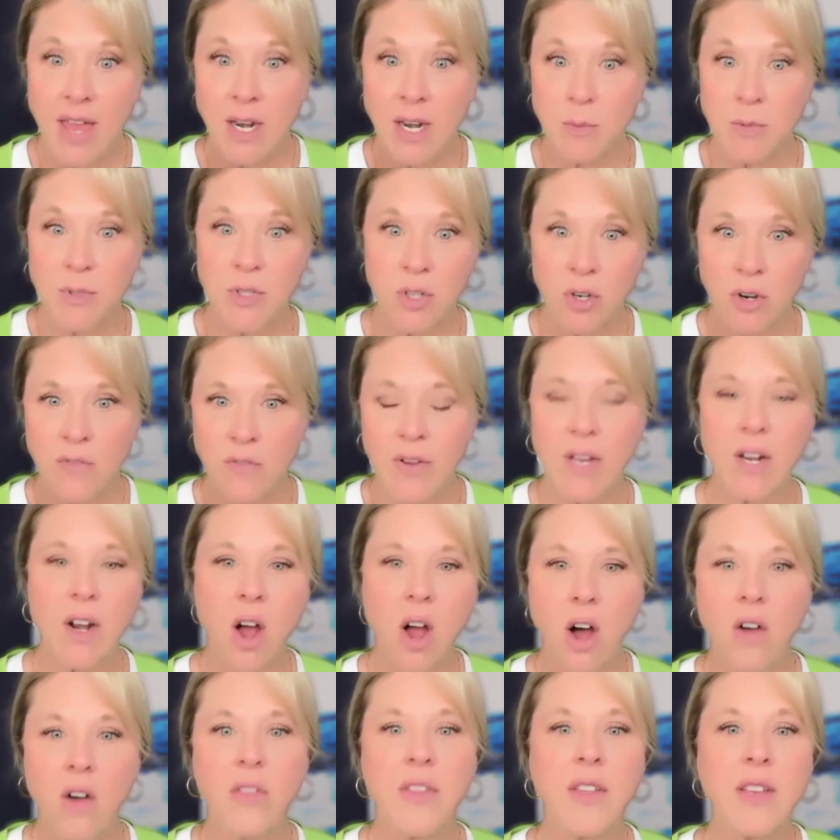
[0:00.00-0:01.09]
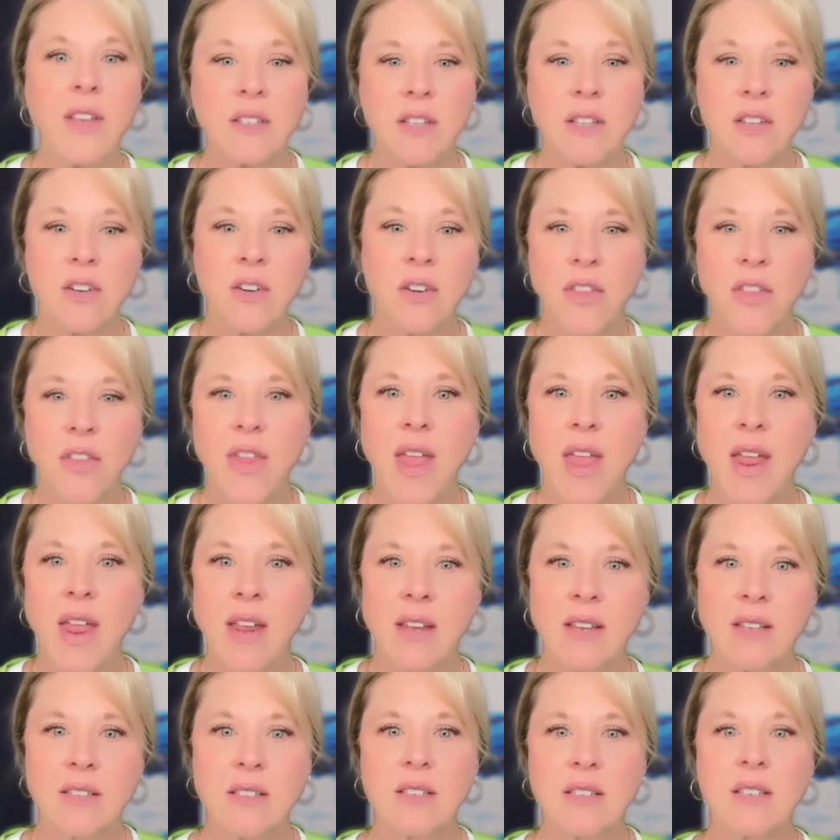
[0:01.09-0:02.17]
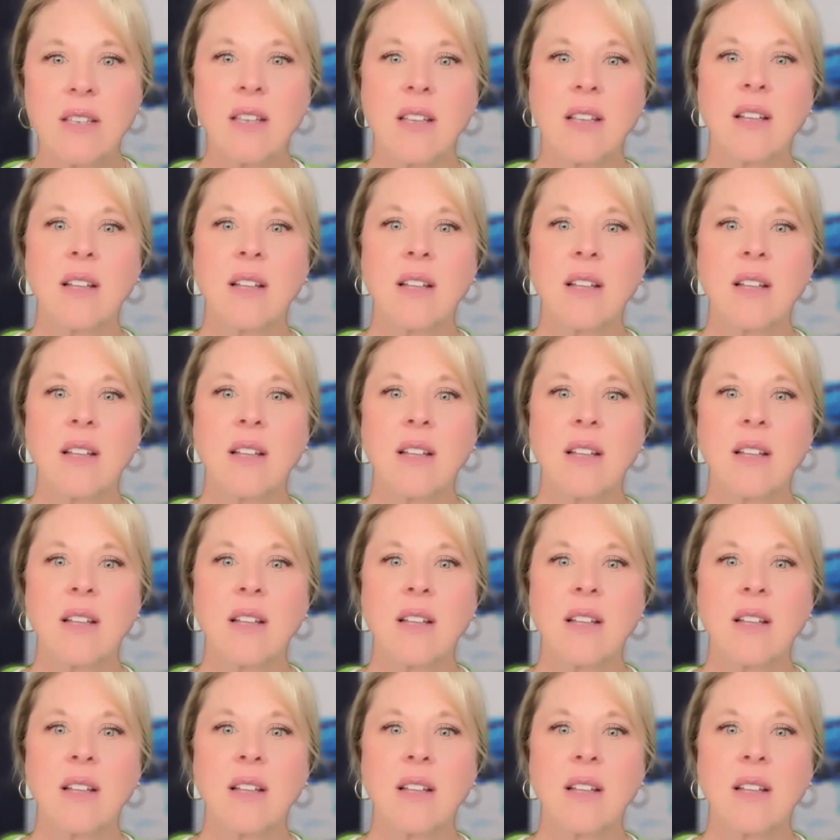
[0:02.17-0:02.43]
and observing all these little things